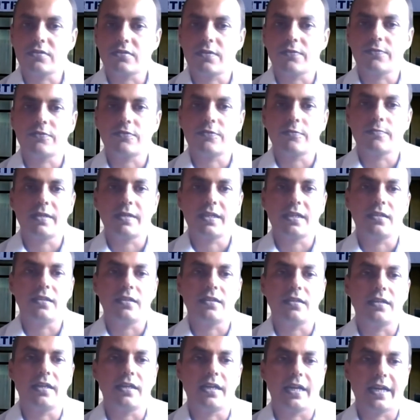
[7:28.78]
loss of
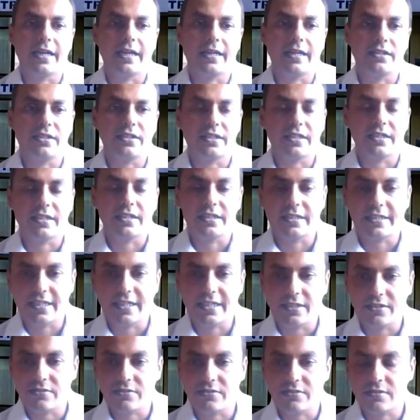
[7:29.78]
smell and
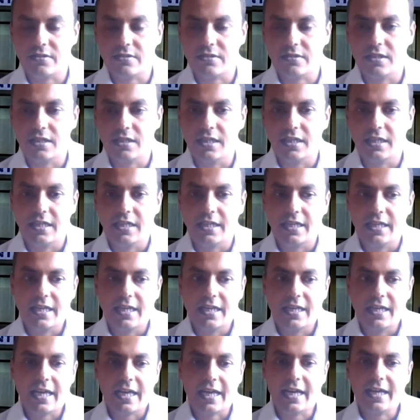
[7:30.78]
taste,
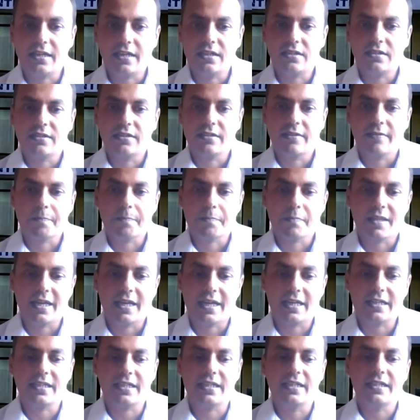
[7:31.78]
and
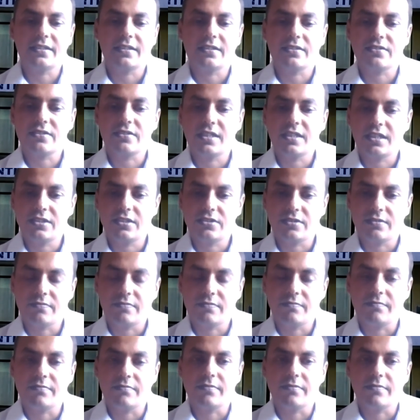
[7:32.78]
at a later stage,